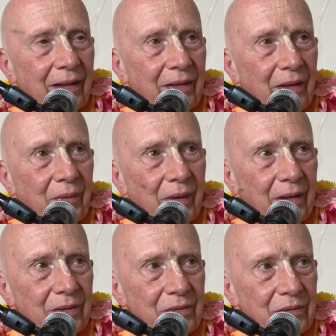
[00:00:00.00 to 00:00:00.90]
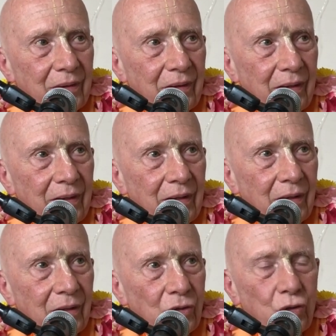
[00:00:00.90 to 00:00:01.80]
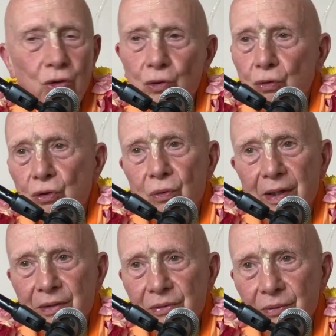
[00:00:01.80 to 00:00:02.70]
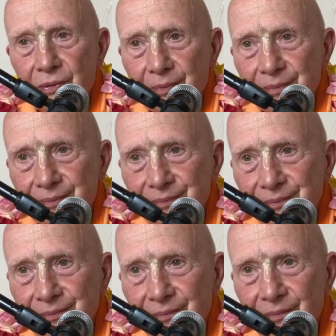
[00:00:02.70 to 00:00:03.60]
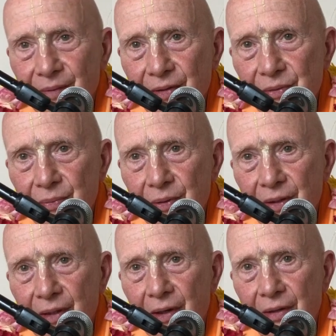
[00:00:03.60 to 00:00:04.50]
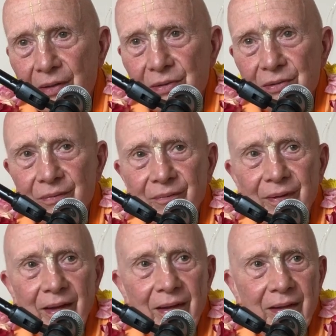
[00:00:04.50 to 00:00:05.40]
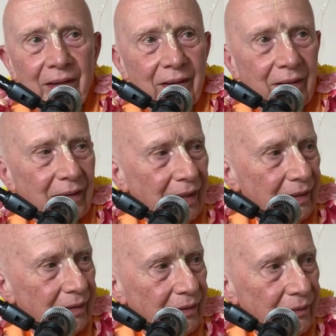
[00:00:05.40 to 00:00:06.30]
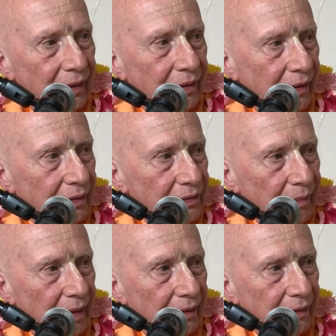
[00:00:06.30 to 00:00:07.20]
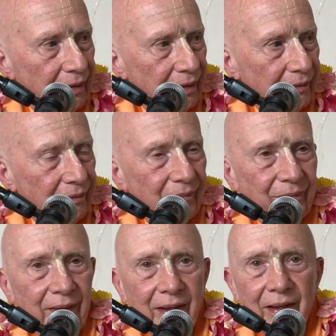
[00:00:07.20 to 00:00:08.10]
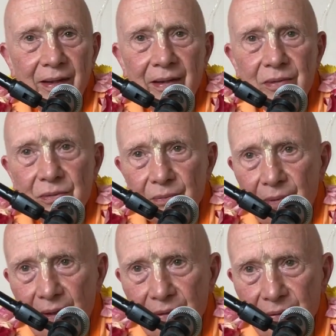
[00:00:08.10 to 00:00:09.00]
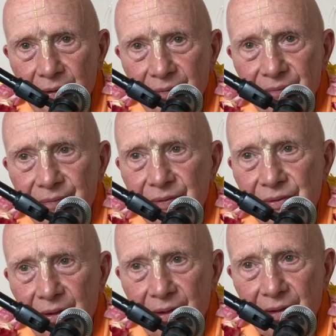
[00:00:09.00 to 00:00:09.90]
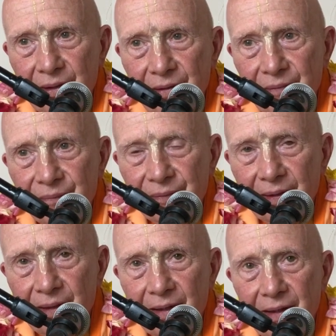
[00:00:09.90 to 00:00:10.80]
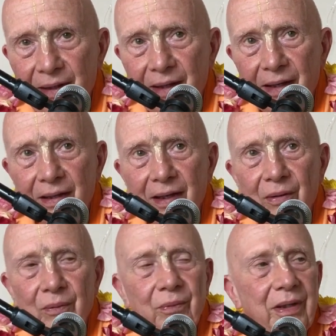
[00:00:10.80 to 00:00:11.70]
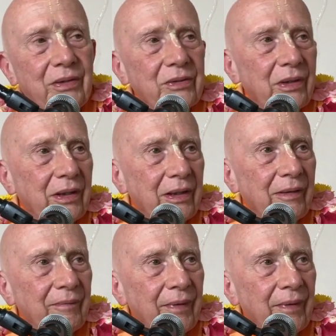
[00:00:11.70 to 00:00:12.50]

there was a huge rainstorm. And this one, the carts, they had the three carts, Baladev, Subhadra, Jagannath, and they had reached the